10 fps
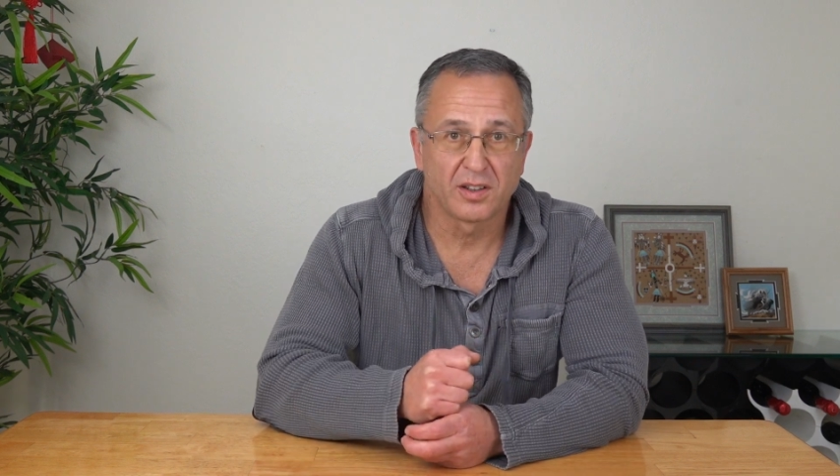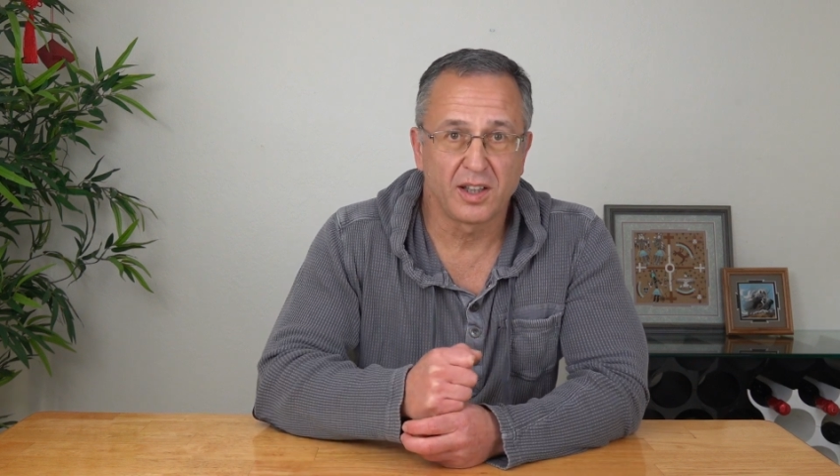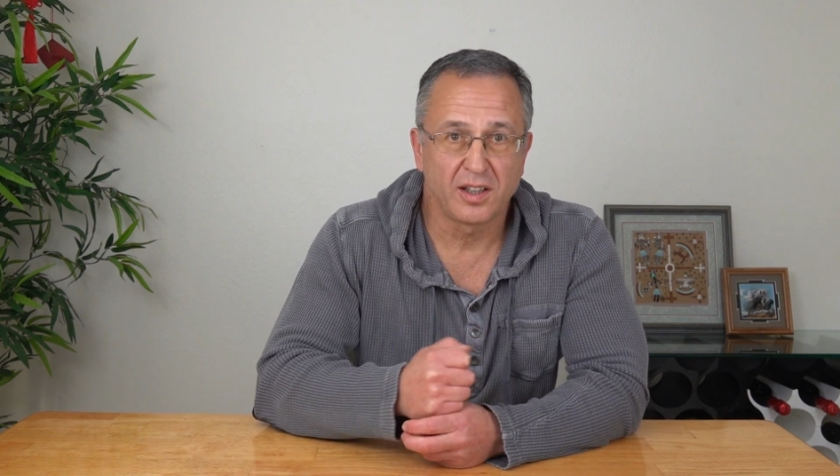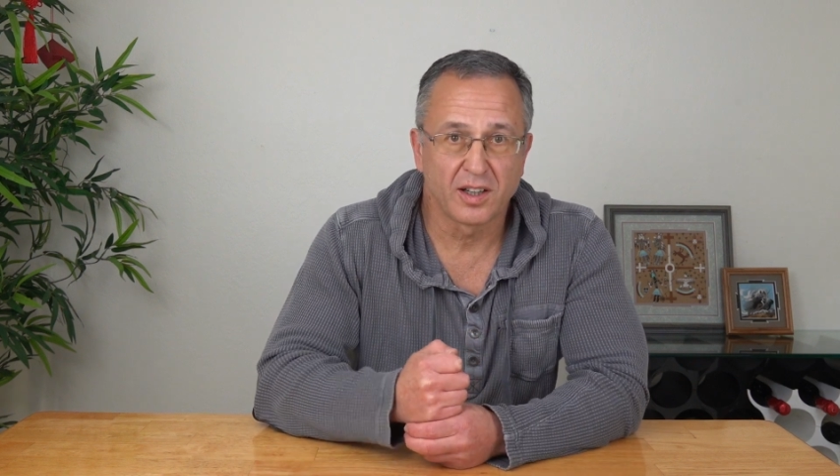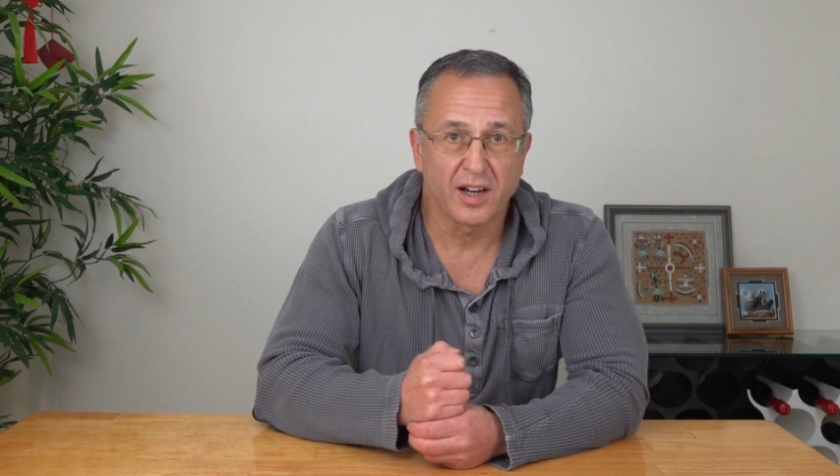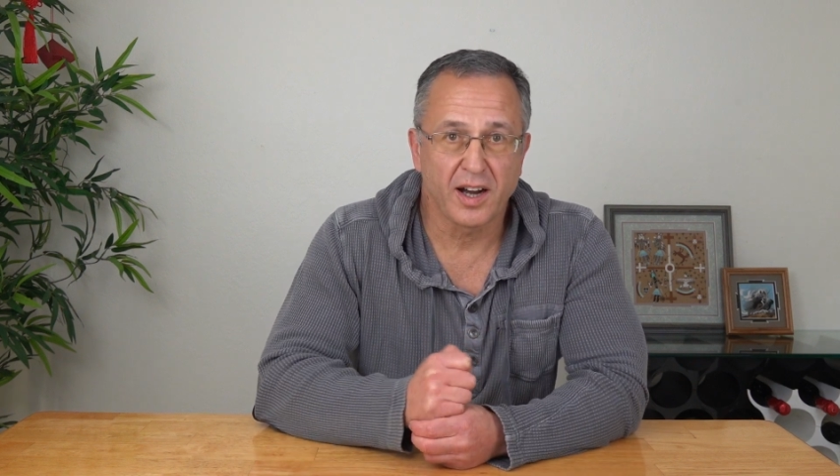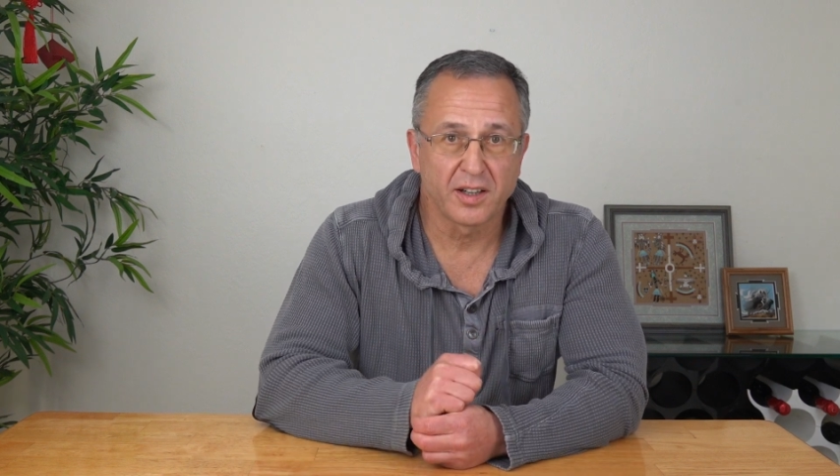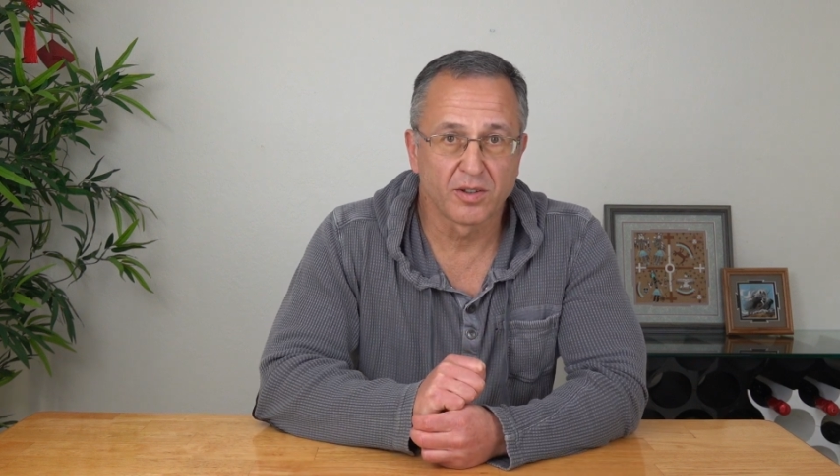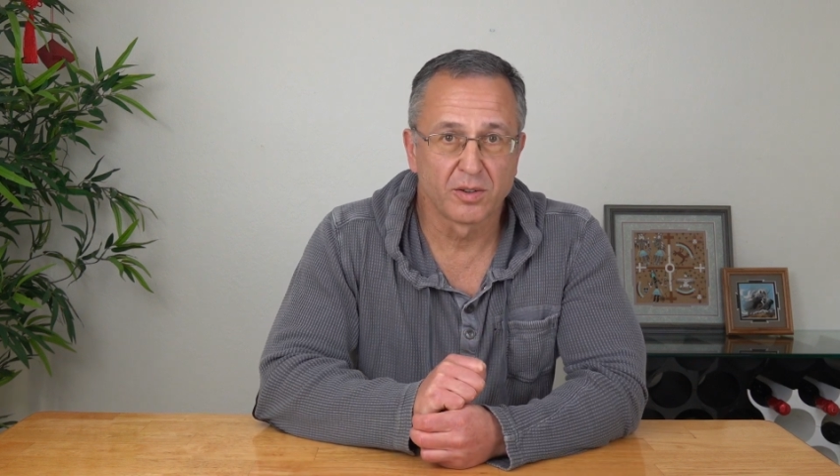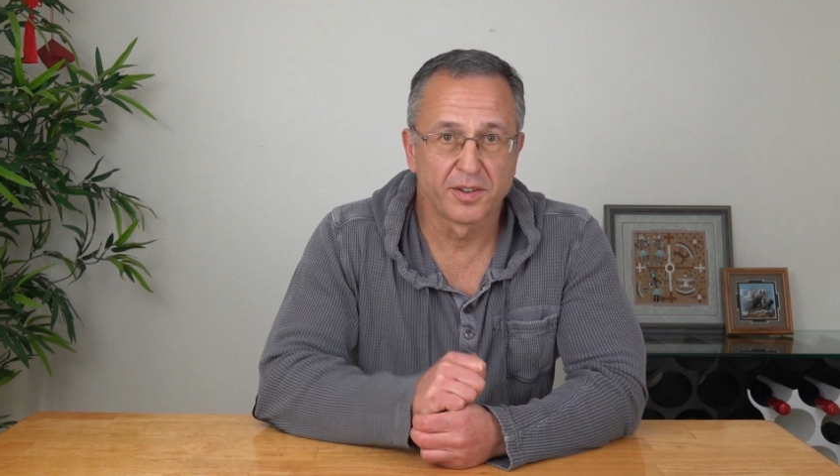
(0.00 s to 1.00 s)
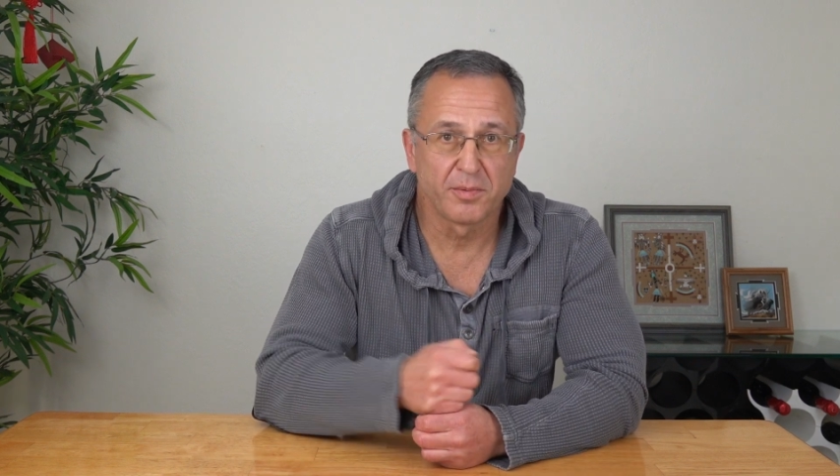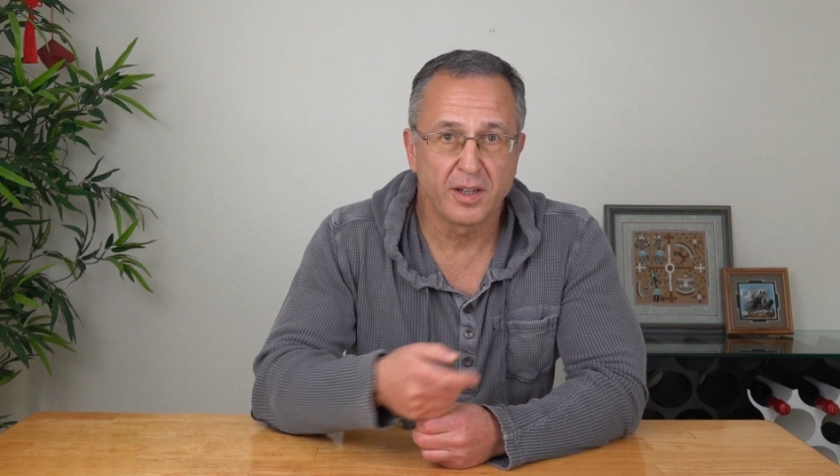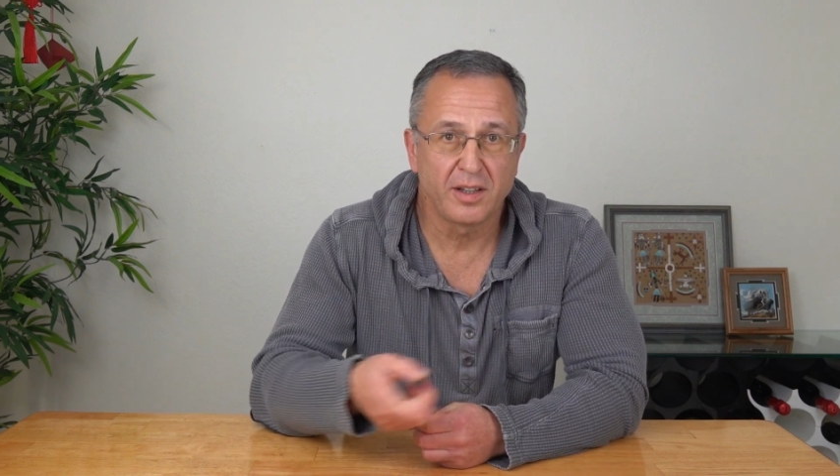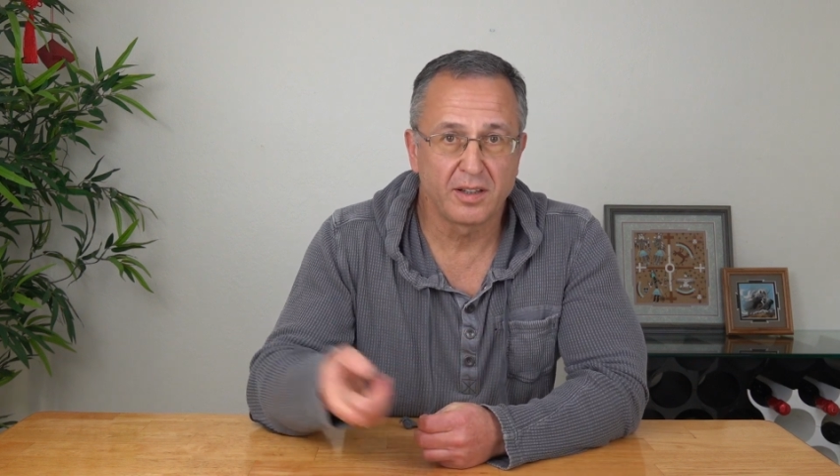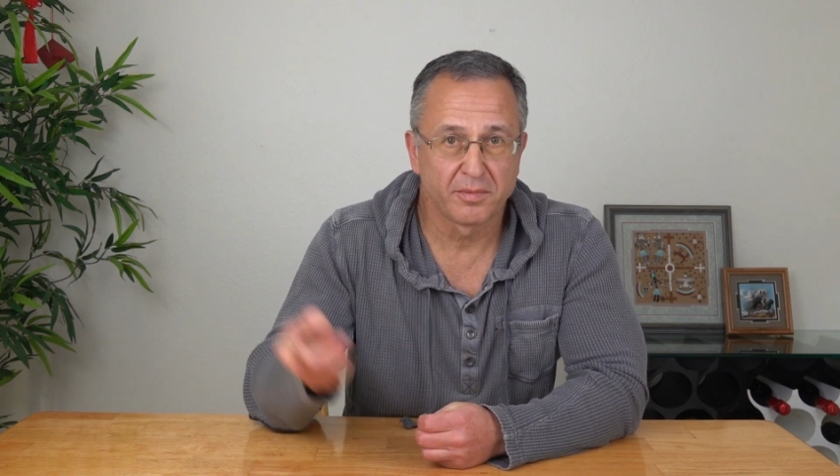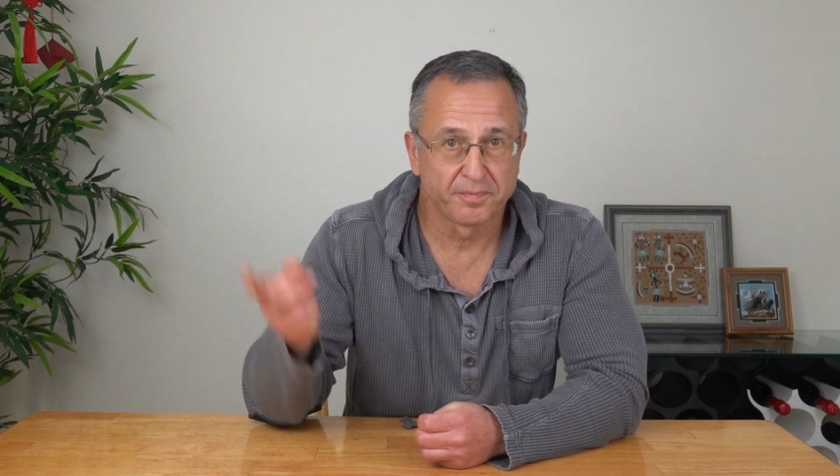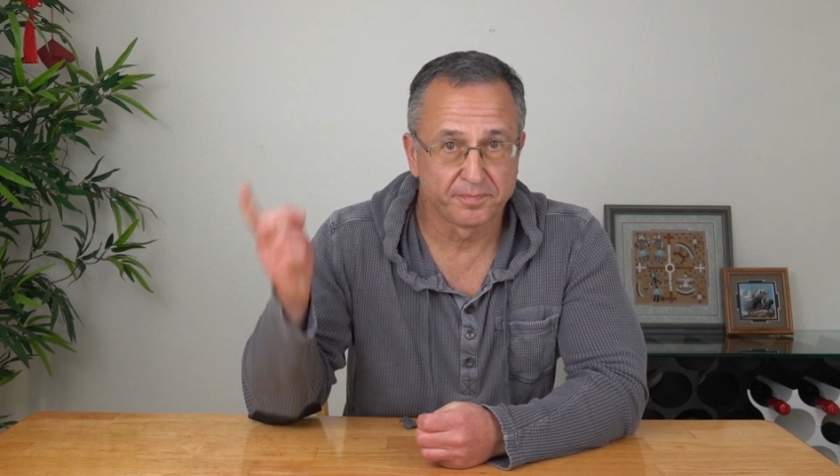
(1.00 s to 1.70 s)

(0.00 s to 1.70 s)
take a hike all the way